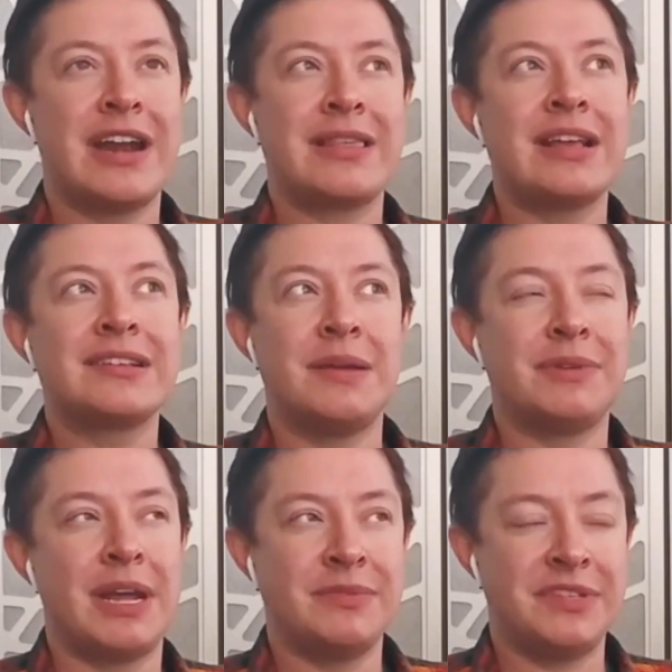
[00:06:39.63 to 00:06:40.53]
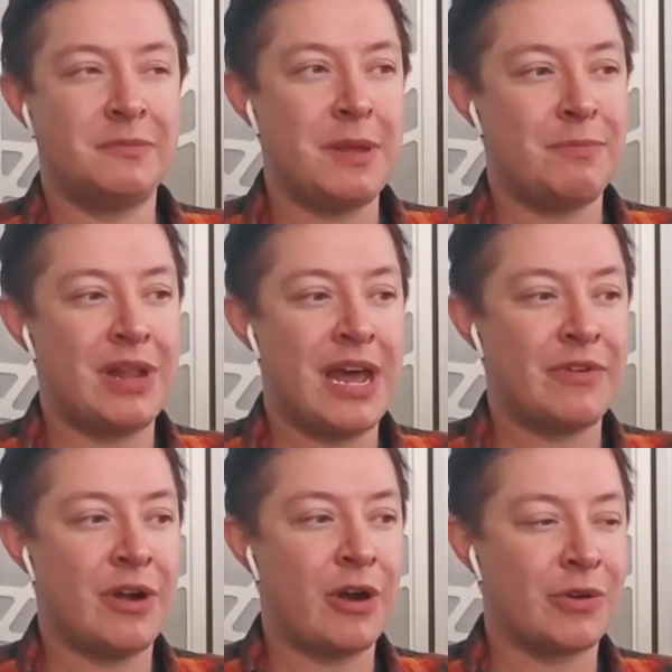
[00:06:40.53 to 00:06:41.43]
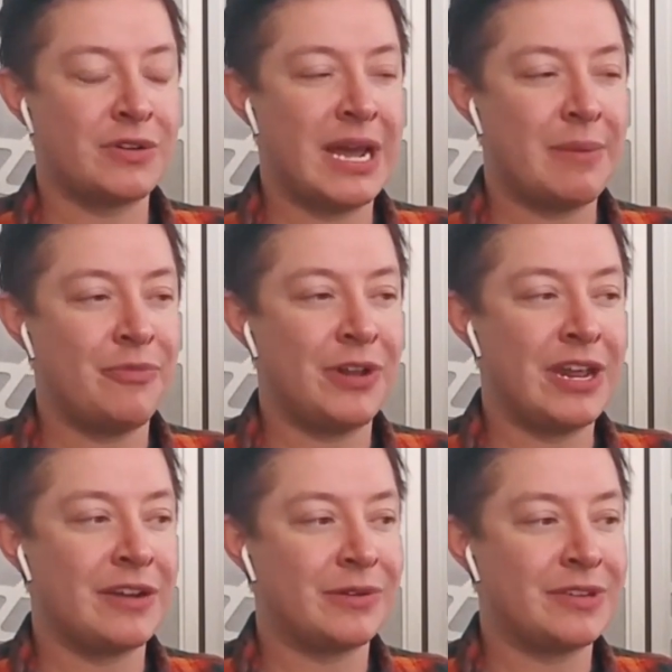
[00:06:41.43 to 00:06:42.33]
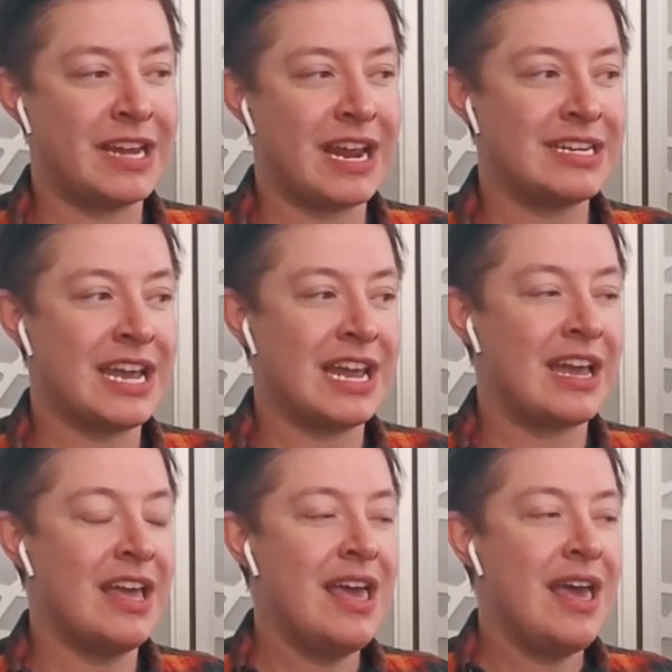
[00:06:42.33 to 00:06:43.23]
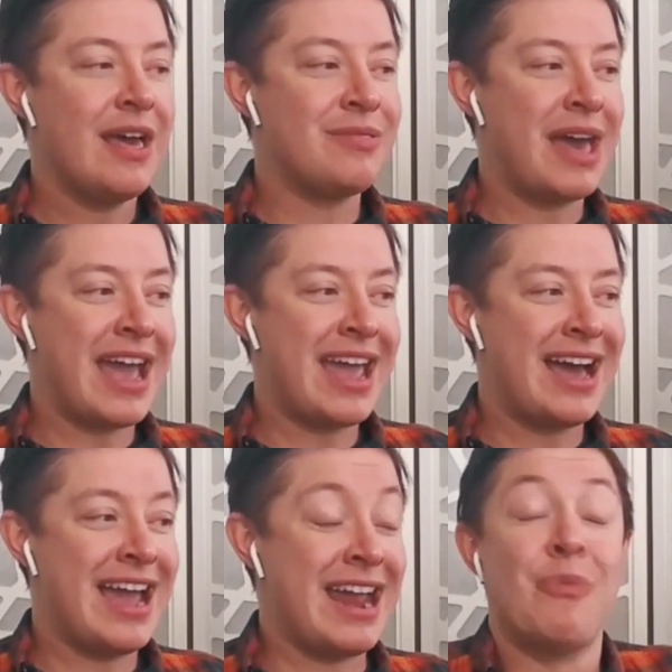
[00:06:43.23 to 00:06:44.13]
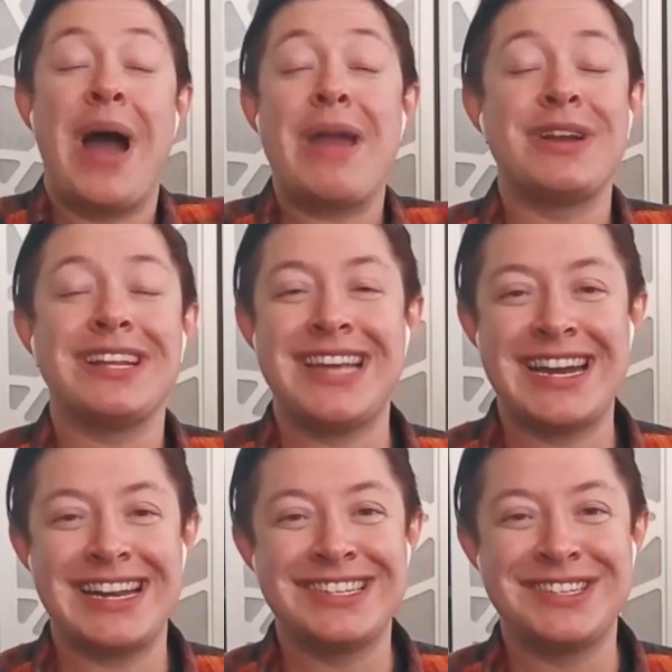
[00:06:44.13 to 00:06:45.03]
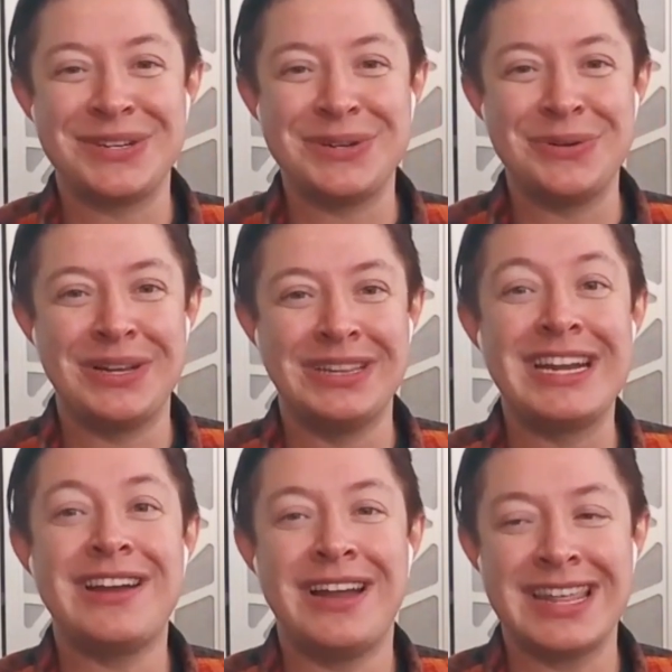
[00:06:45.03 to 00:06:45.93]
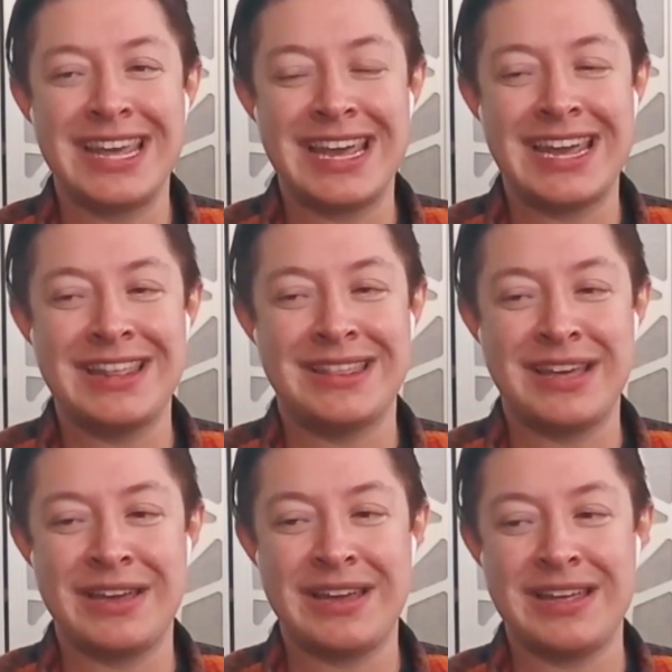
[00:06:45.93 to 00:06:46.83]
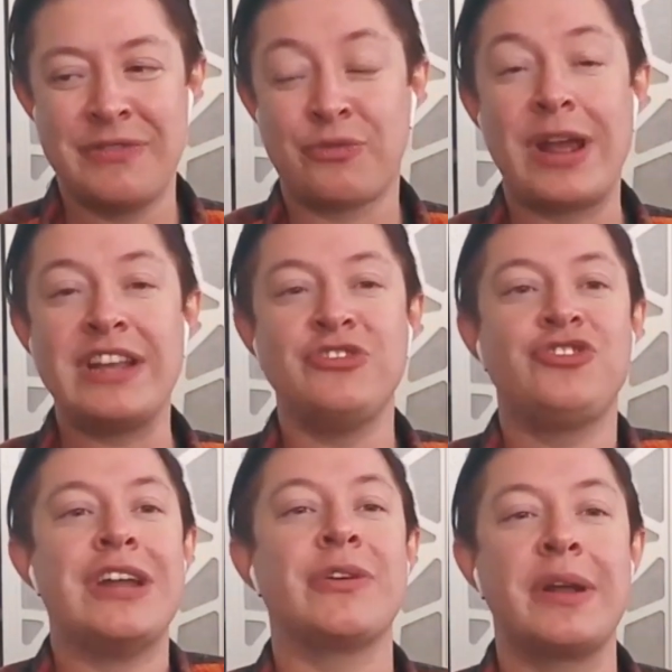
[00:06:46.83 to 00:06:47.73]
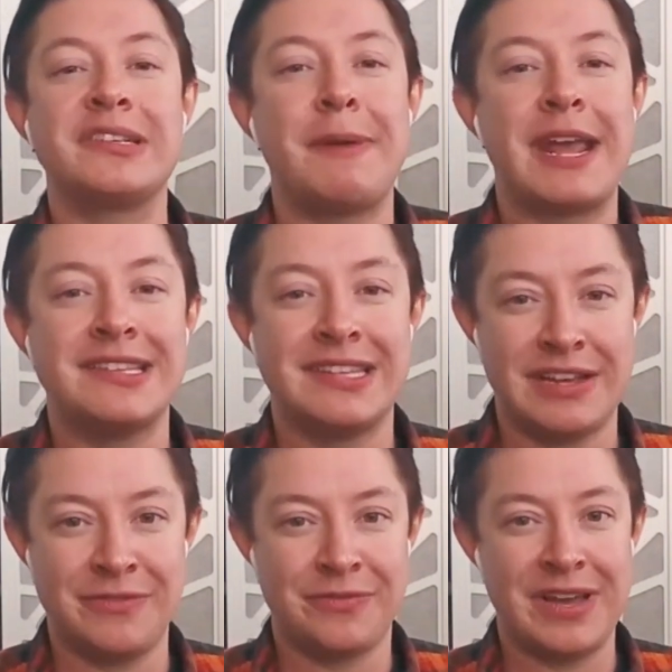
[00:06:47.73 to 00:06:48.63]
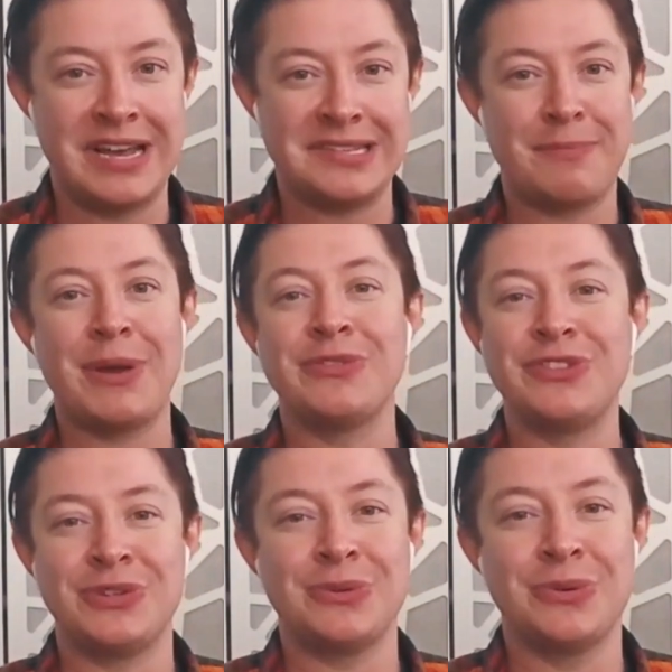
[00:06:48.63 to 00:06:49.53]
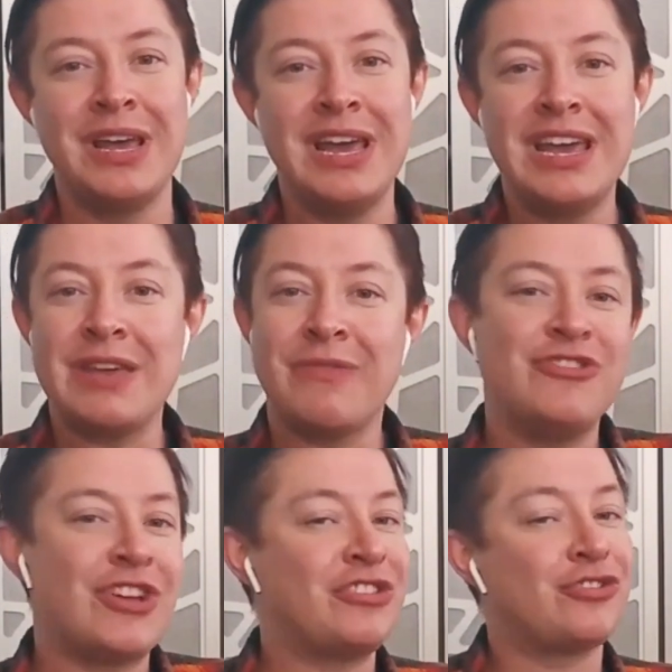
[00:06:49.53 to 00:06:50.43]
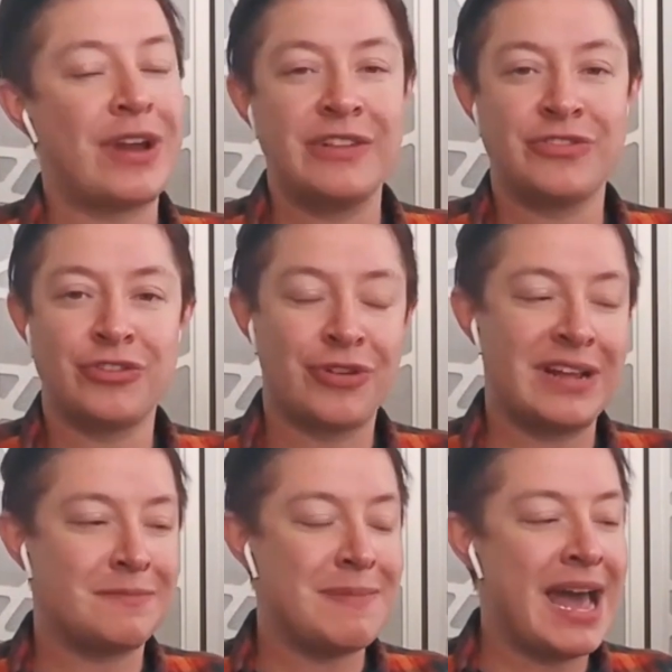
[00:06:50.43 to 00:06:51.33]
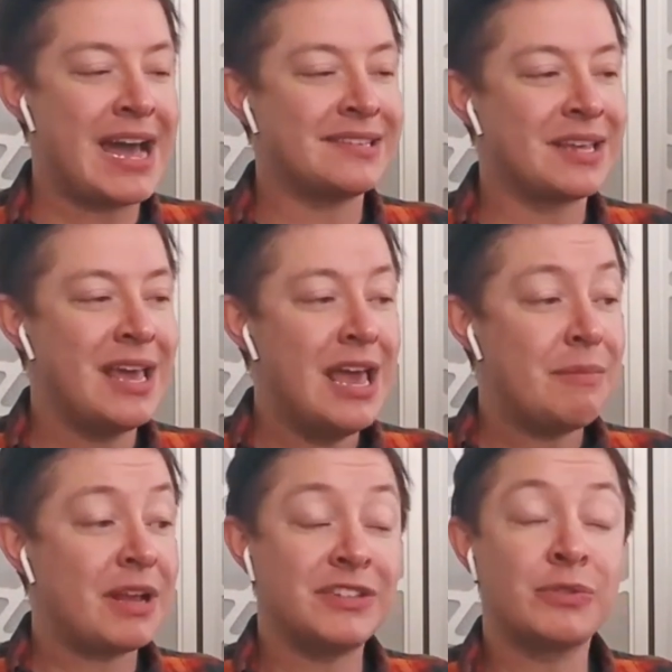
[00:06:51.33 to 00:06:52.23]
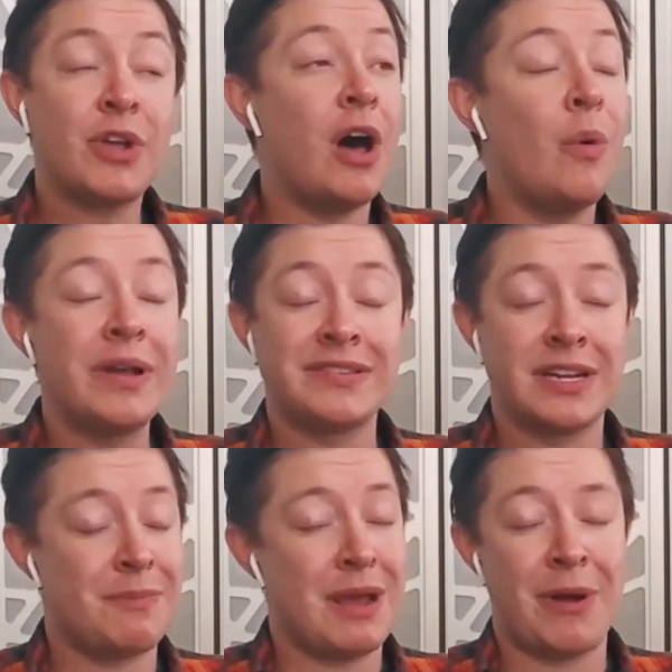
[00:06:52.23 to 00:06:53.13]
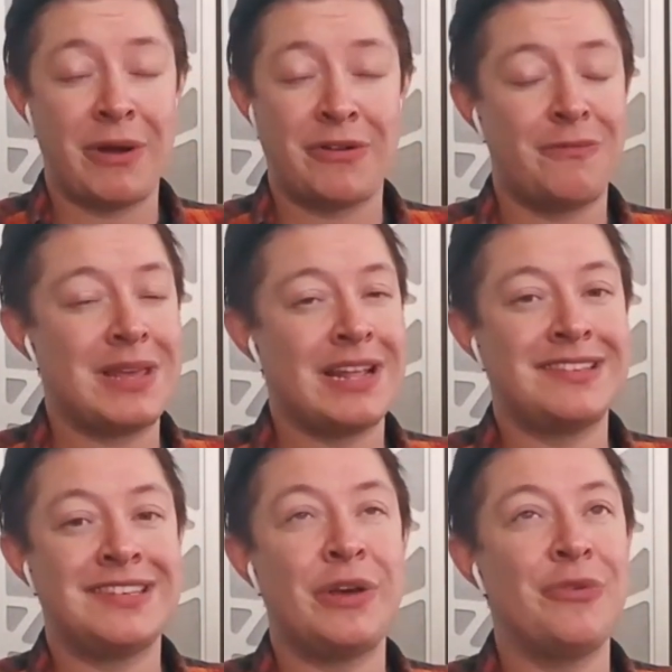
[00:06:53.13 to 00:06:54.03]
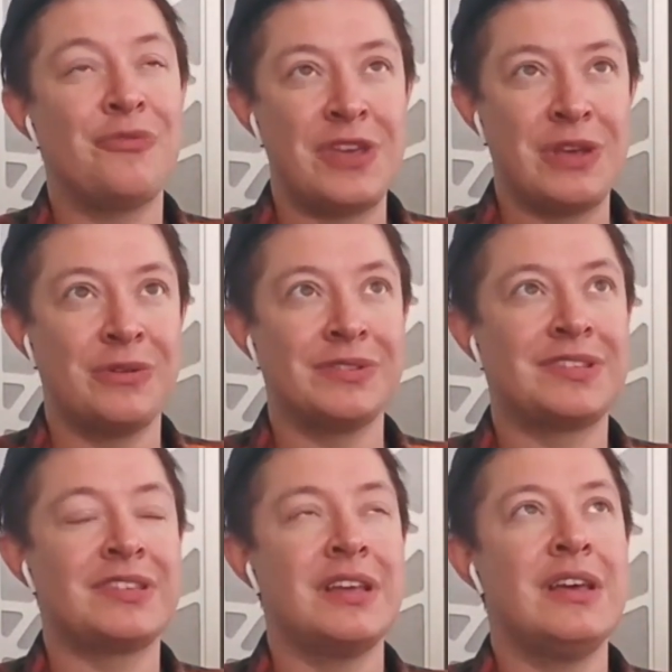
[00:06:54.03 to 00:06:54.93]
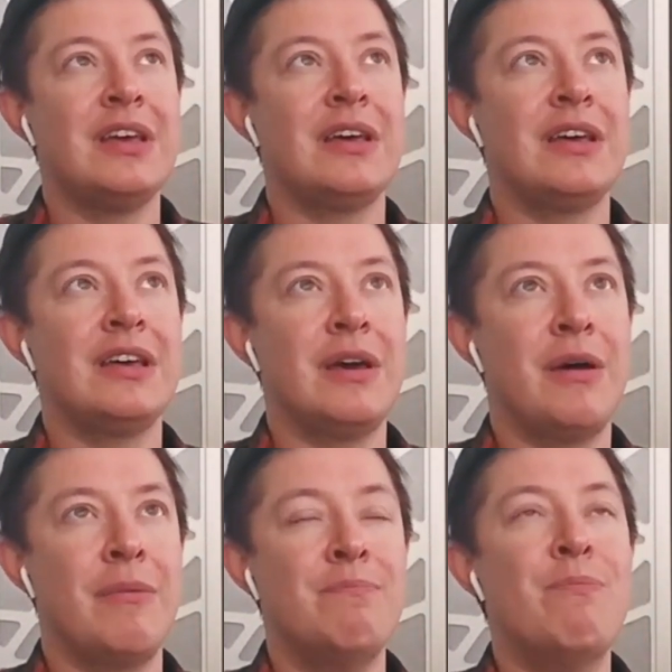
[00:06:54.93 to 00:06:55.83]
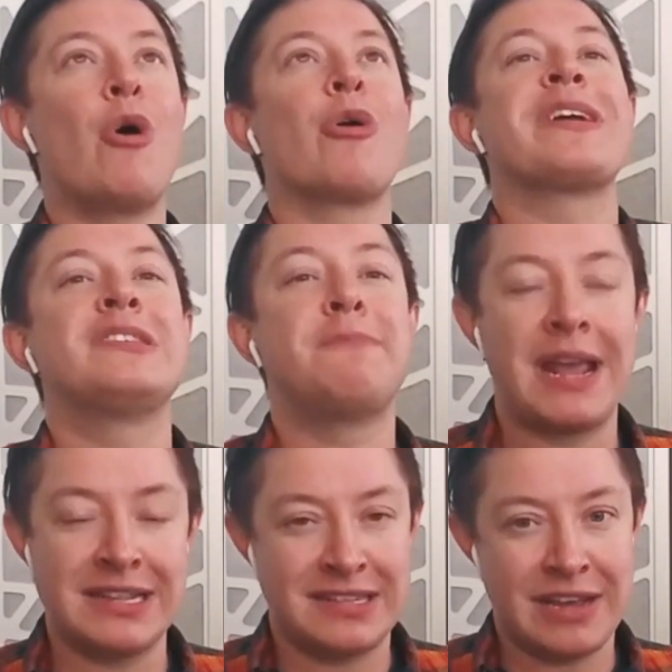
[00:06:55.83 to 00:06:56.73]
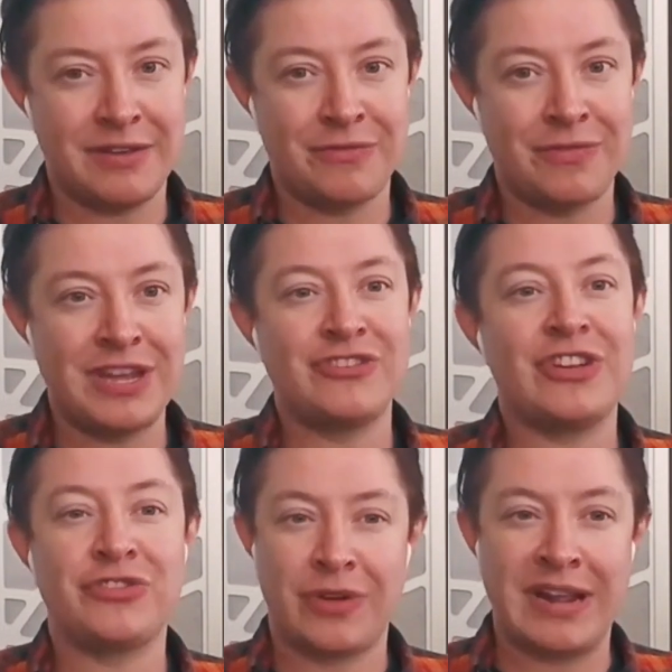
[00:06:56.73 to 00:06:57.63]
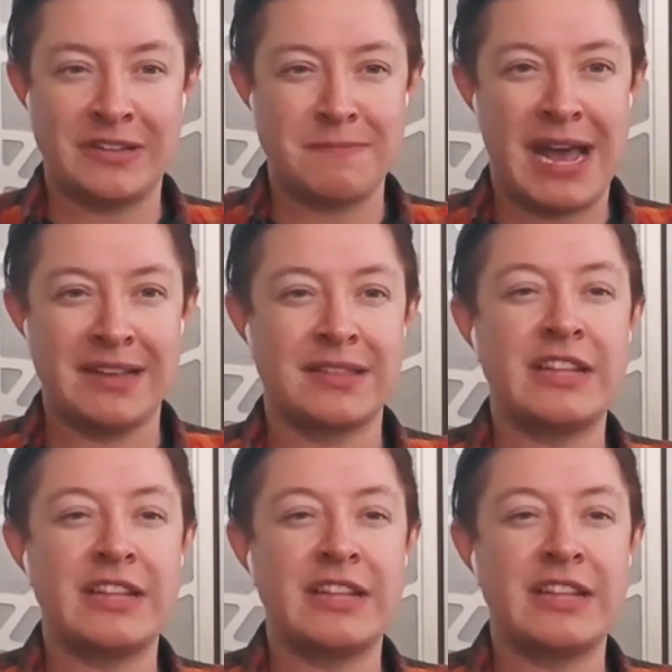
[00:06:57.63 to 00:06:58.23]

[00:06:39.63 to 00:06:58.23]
And I think sometimes cis people have a harder time fully understanding that and why we decided to lean on the phrase gender expansive as opposed to even just trans or trans mask, because there's always going to be a part of me that still feels more expansive than just trans mask.